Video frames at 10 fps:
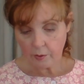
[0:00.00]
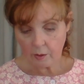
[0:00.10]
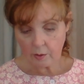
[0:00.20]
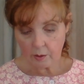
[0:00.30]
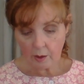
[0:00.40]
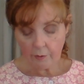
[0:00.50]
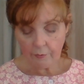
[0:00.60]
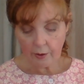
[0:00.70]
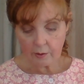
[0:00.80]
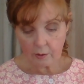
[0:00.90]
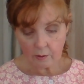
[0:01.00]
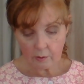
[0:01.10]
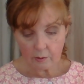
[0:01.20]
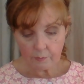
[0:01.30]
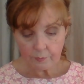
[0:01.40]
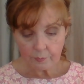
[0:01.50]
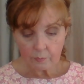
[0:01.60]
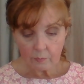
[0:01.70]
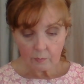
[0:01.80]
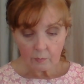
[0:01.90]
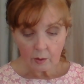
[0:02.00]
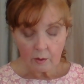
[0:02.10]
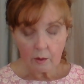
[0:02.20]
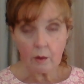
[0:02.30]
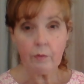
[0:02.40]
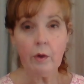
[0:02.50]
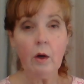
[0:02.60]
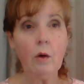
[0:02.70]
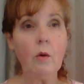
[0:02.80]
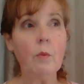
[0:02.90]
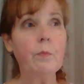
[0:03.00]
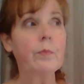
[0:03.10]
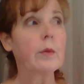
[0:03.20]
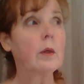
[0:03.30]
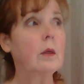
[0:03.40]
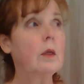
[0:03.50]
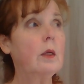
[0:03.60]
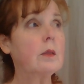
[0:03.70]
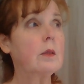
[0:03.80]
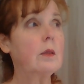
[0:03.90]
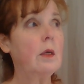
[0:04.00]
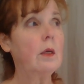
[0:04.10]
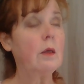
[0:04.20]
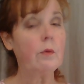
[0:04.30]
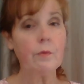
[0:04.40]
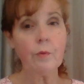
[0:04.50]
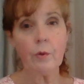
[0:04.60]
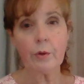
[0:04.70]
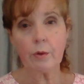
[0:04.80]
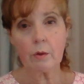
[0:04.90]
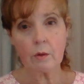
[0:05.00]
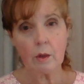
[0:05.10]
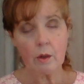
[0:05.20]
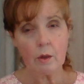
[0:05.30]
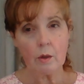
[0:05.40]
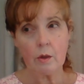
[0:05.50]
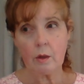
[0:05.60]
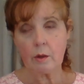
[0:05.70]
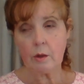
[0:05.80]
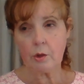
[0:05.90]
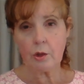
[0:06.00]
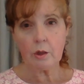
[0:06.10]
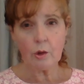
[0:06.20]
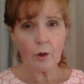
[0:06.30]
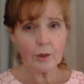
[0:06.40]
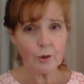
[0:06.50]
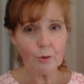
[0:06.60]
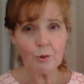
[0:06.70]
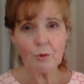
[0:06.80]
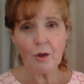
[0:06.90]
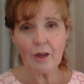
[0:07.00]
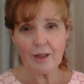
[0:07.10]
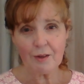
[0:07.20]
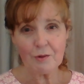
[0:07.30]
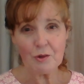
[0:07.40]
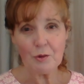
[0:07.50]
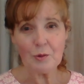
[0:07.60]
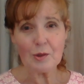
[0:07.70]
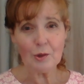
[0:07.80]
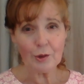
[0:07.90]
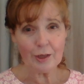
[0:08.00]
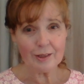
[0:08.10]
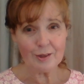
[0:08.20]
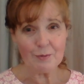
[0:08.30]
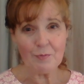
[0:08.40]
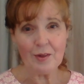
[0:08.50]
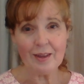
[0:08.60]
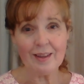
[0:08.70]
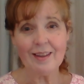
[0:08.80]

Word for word: Now, steadfastness in the home let's say for your kitchen, you know, I told you all I have to do is look at something,